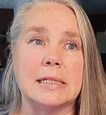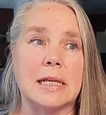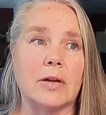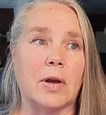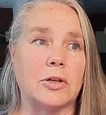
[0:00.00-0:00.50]

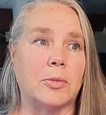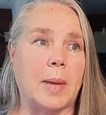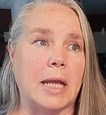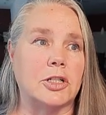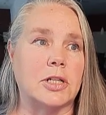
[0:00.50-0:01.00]
here under
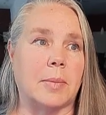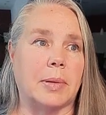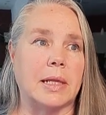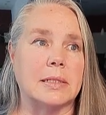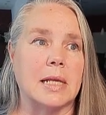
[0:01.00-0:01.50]
page
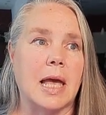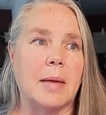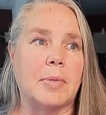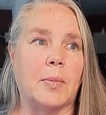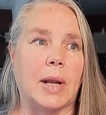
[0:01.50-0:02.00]
templates,
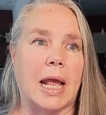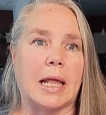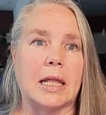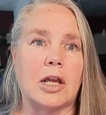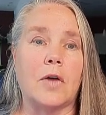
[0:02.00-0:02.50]
but when I
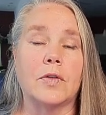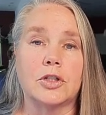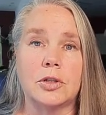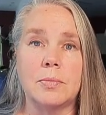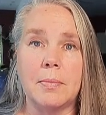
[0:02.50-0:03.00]
click over
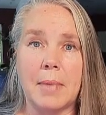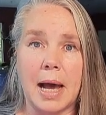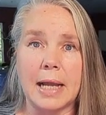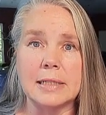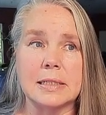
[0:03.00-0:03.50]
to
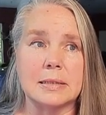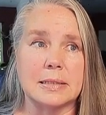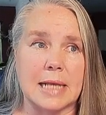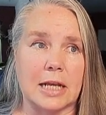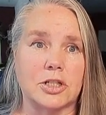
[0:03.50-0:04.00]
my
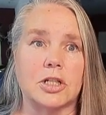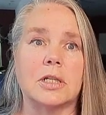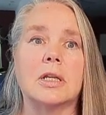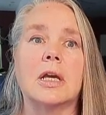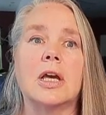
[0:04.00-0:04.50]

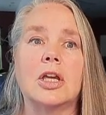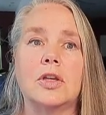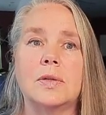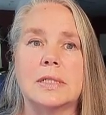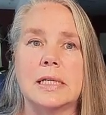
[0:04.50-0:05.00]
section,
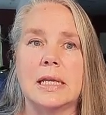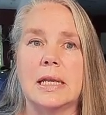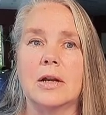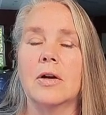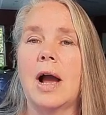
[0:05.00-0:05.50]
you see
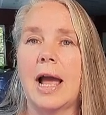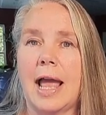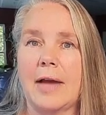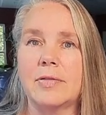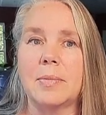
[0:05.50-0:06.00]
here I
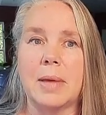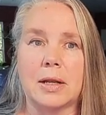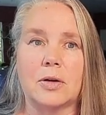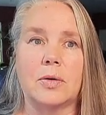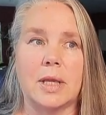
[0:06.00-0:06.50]
have the
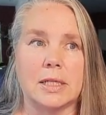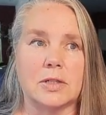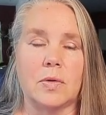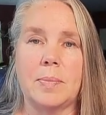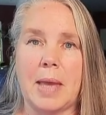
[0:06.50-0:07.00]
medical
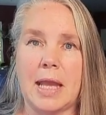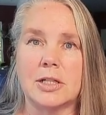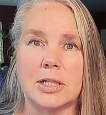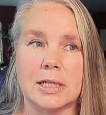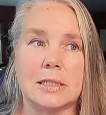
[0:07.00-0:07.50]
history
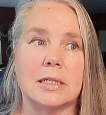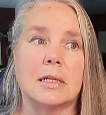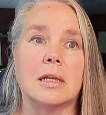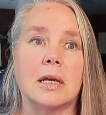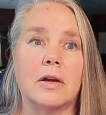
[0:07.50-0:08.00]
page
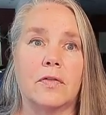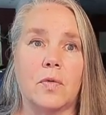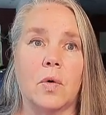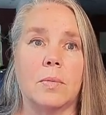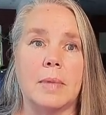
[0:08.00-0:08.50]
listed
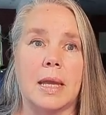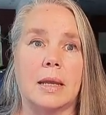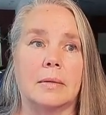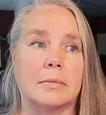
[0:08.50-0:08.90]
for me.